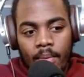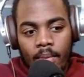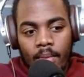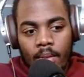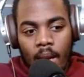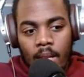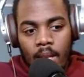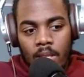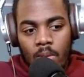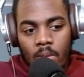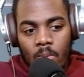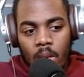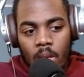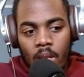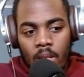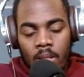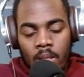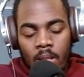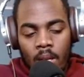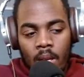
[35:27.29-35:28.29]
I just
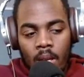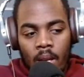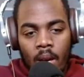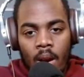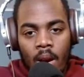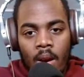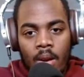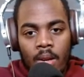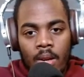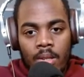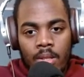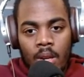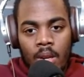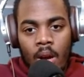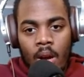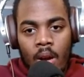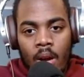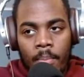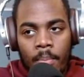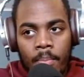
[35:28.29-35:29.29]
wanted to encourage
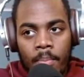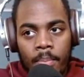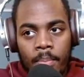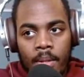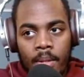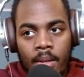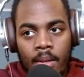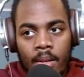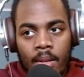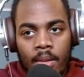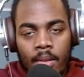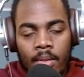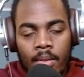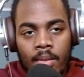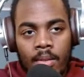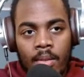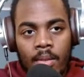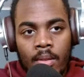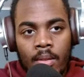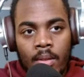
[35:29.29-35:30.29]
y'all
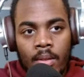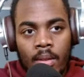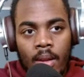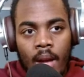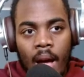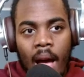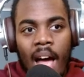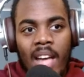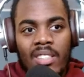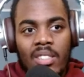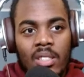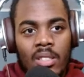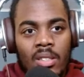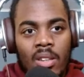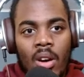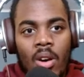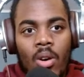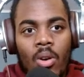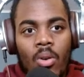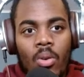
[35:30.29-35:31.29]
because I just
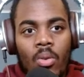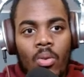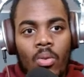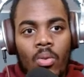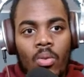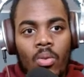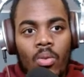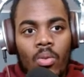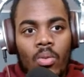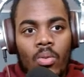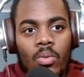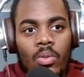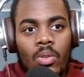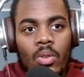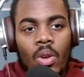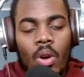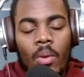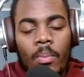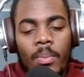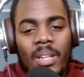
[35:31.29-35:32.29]
know,
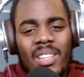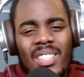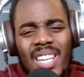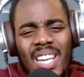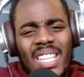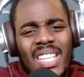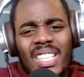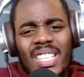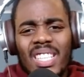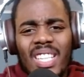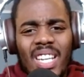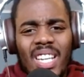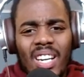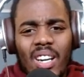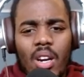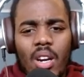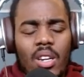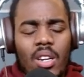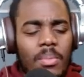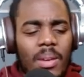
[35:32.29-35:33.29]
because I need to
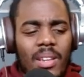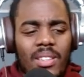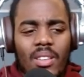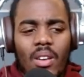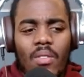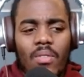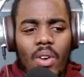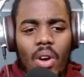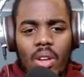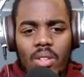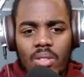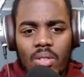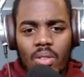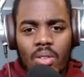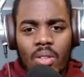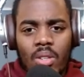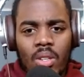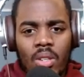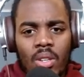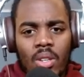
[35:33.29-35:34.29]
encourage myself also.
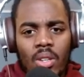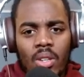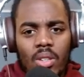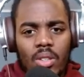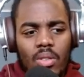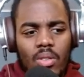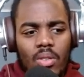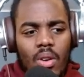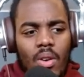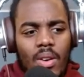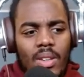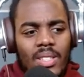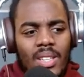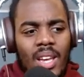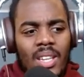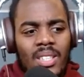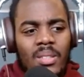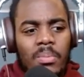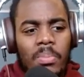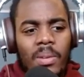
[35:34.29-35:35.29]
As I
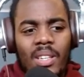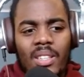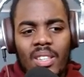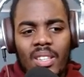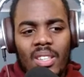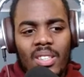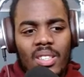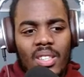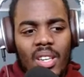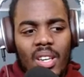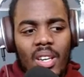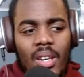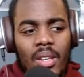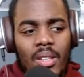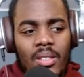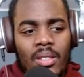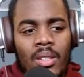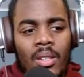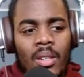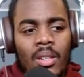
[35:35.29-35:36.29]
speak these
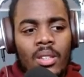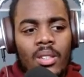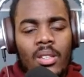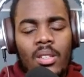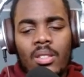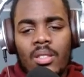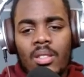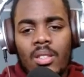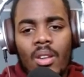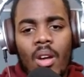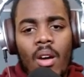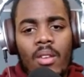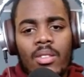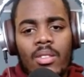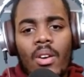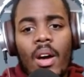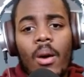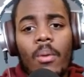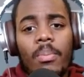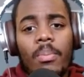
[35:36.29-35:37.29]
things, this is also
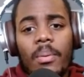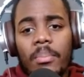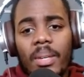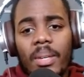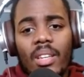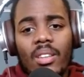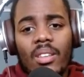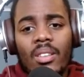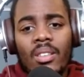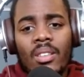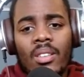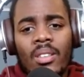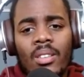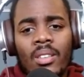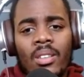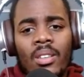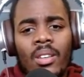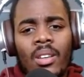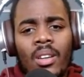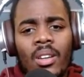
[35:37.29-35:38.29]
helping me,
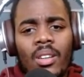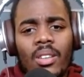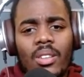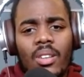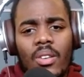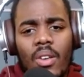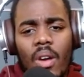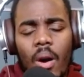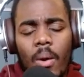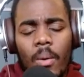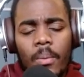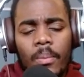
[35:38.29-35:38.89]
you know.